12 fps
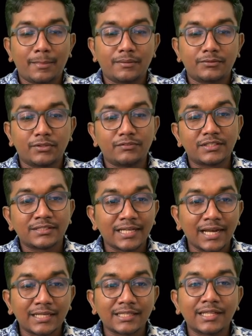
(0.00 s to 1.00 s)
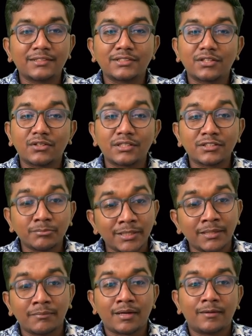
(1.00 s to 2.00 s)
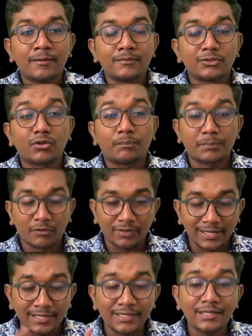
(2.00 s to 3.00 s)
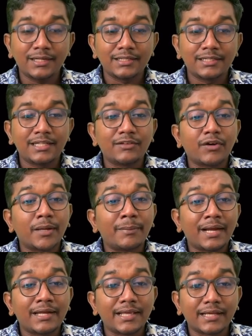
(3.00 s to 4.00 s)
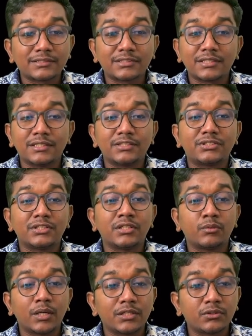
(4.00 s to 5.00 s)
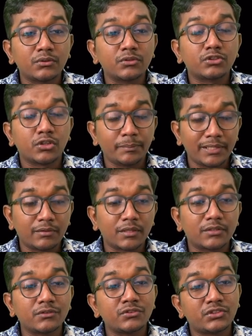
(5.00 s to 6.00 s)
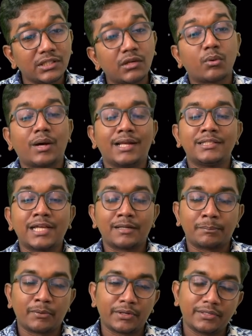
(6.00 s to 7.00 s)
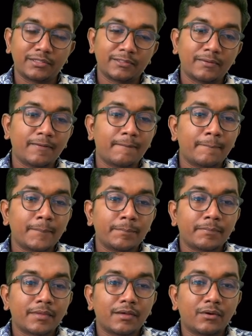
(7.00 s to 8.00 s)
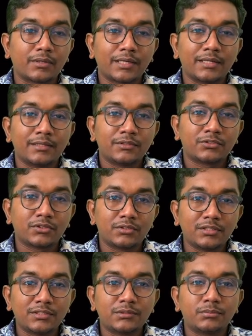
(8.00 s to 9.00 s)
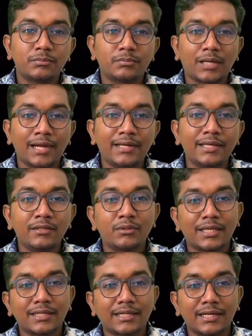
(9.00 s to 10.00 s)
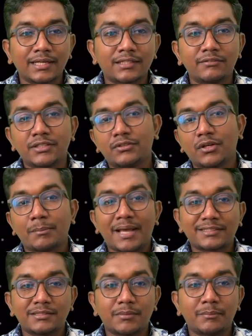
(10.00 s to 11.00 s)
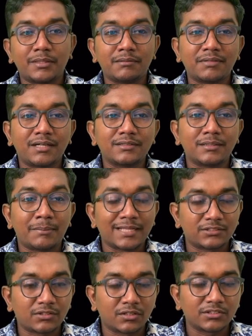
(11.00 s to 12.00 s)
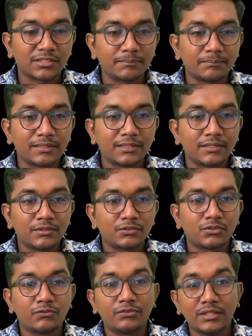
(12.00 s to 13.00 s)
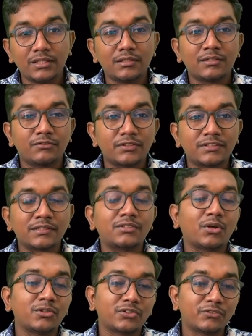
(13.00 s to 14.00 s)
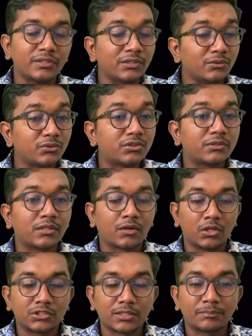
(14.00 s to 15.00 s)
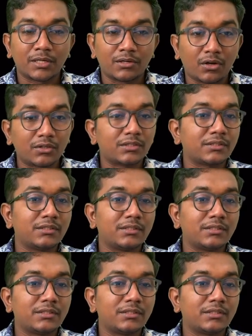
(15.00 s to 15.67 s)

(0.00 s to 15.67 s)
So if it is greater than 0, it is minima. So provided dy by dx is should be equal to 0 at that point. Okay, so this idea you can connect with your maxima minima, the maths concept. So we in physics also we use the concept a lot,